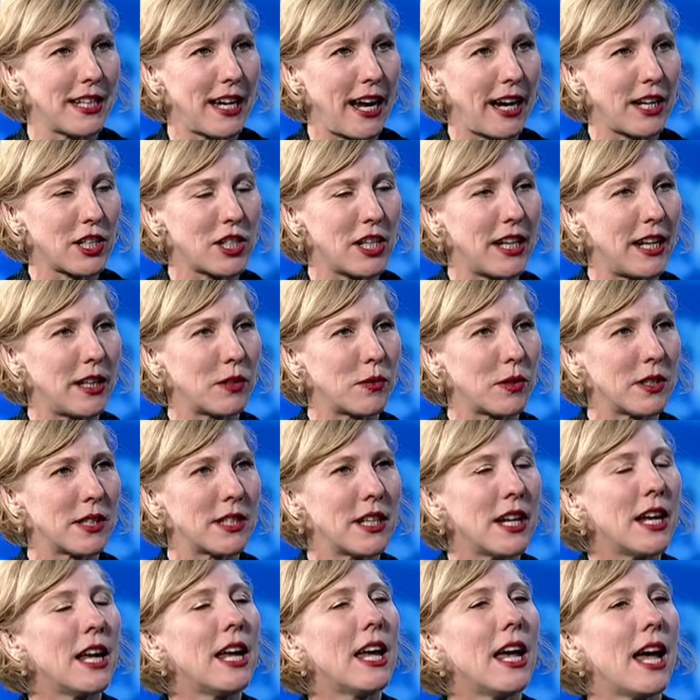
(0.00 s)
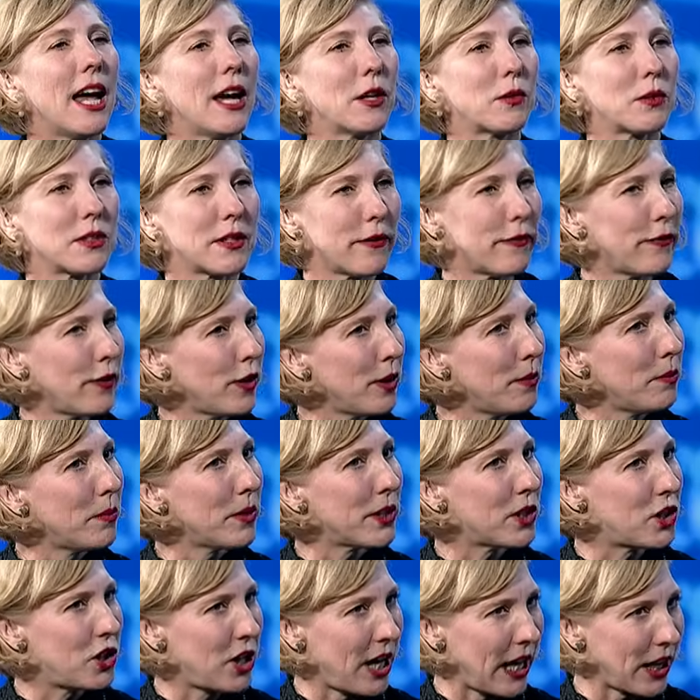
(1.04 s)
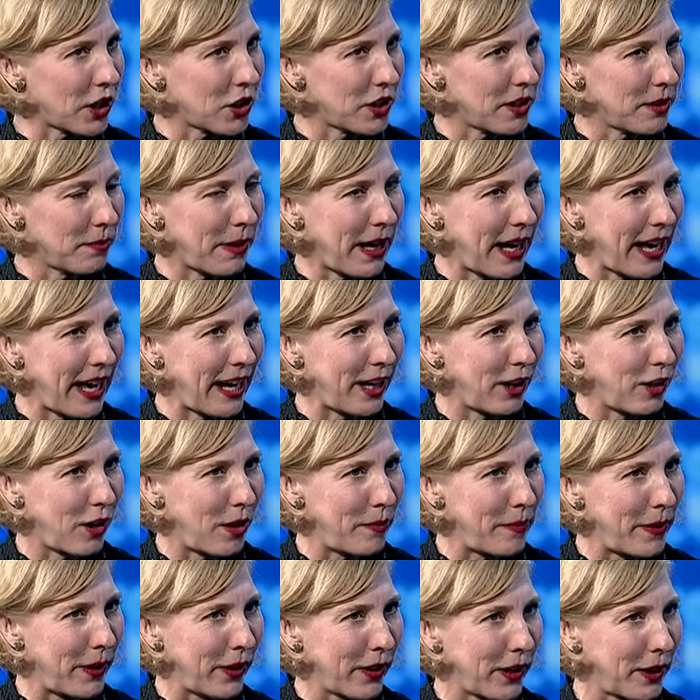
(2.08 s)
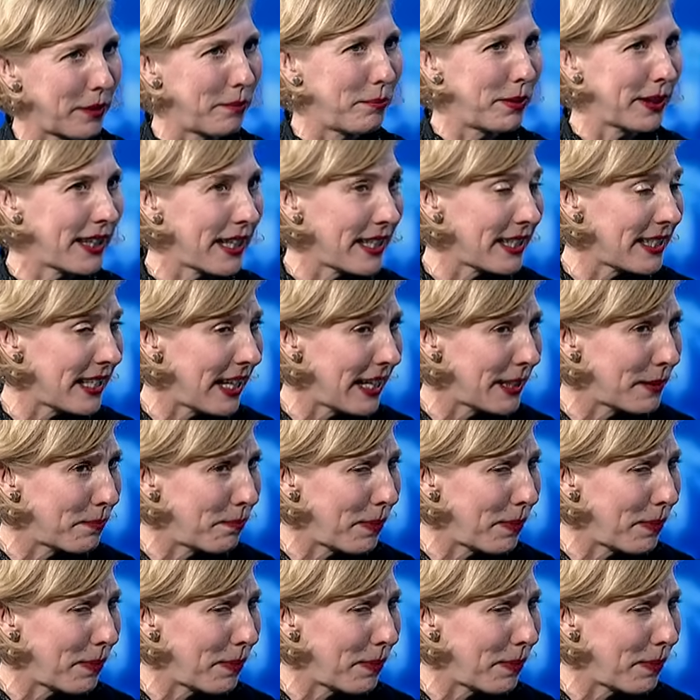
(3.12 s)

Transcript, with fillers: Actually, it was it was a firm rejection by Anglo American, but they said,